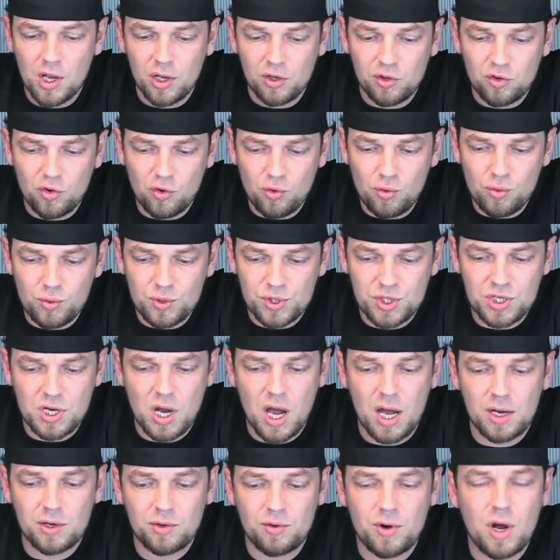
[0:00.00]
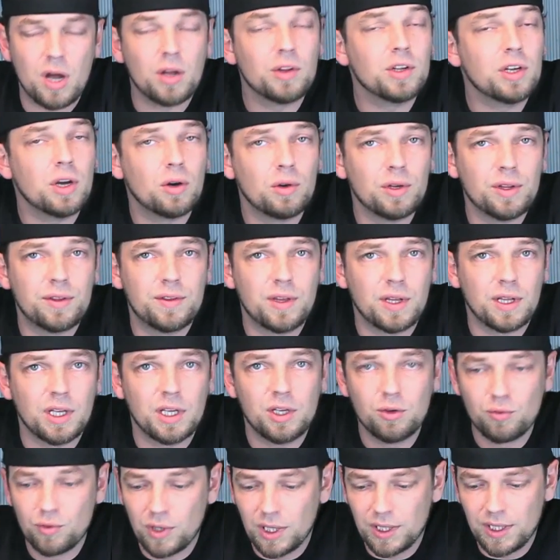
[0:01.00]
to solder on, the only thing
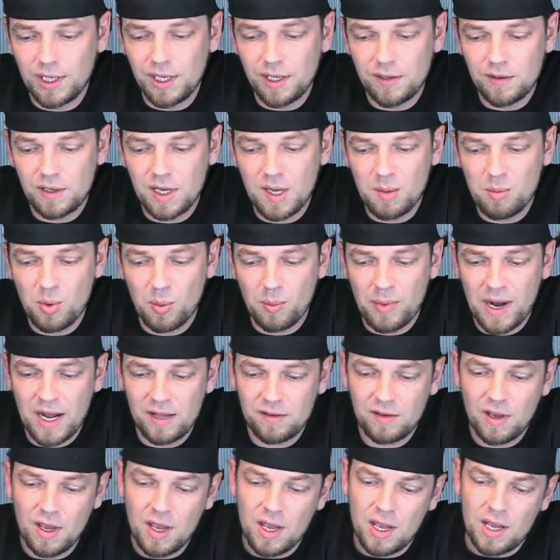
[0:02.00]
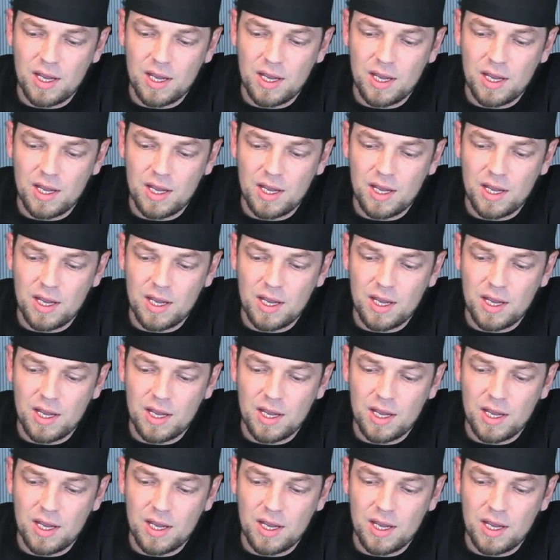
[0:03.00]
that you really need to keep in mind